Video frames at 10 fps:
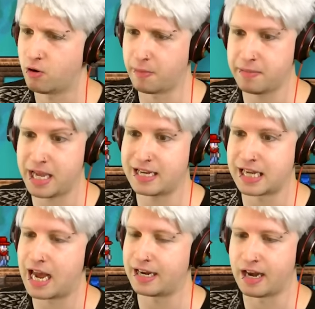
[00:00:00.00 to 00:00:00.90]
Or maybe I
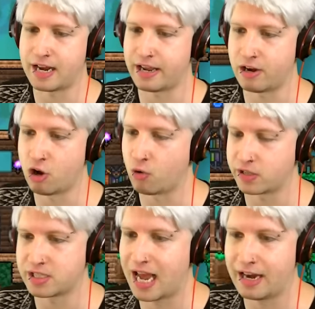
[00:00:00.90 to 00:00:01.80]
died and I didn't
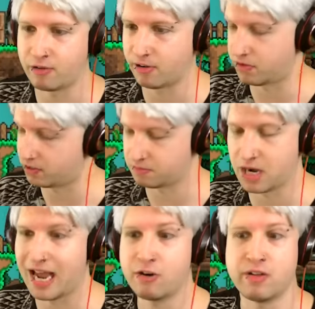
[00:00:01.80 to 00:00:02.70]
notice. I don't even...
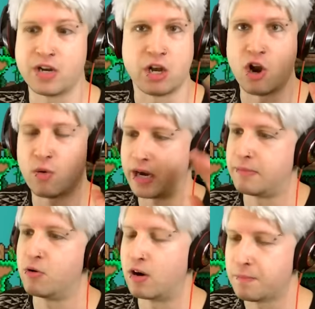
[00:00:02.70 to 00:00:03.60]
I don't even know
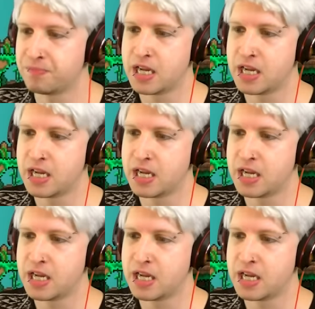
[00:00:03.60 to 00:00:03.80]
anymore.